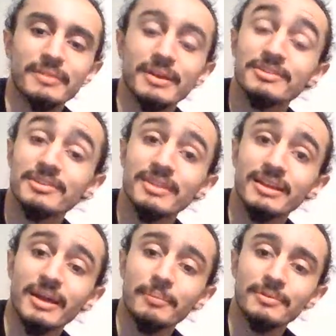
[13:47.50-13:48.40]
until
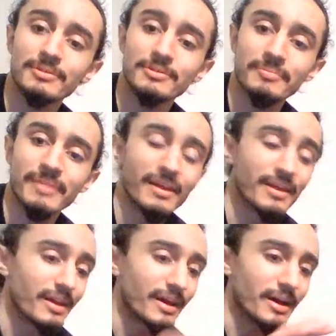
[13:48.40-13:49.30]
that happens,
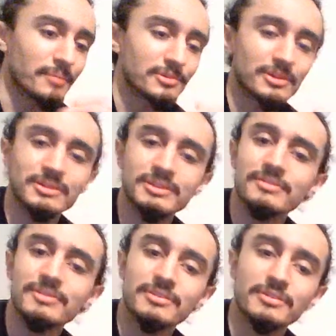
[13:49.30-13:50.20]
I'm just going to
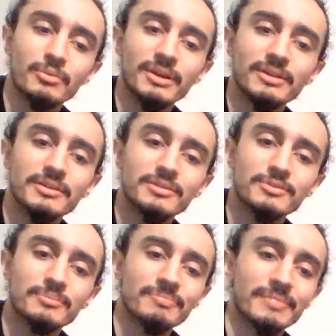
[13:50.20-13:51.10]
leave this the way it
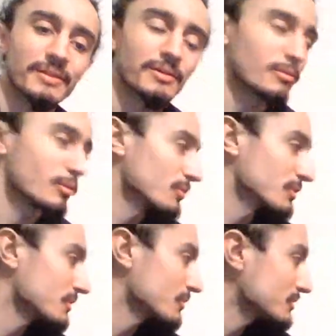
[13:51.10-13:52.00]
is. We're
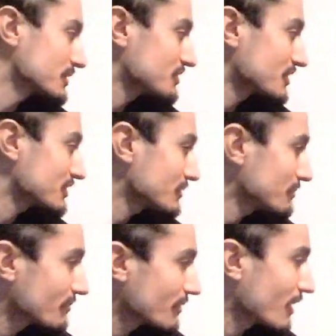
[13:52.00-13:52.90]
really only
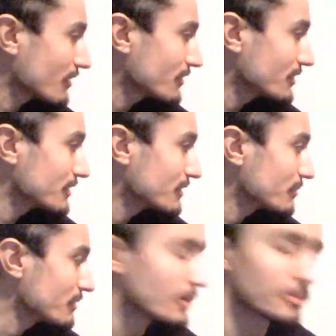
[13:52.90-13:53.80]
judging off of
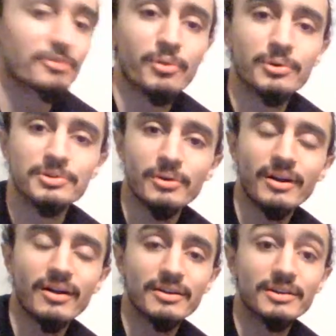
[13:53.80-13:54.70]
the other 4
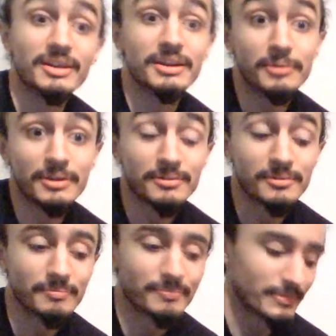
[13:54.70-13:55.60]
Toa Hagah
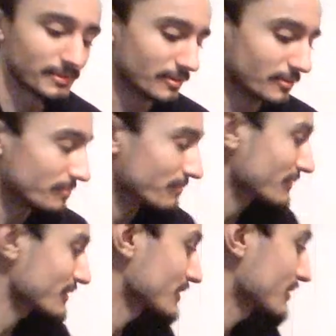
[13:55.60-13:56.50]
anyways. So
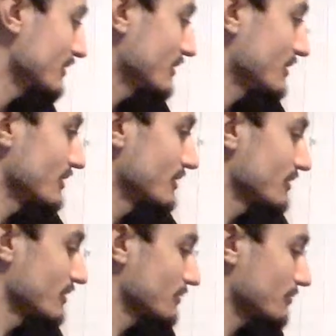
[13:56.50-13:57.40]

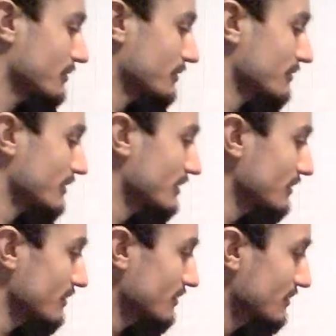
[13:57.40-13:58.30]
put it right
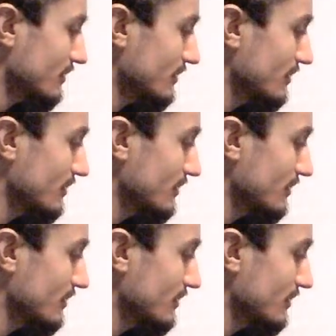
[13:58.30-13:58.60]
here.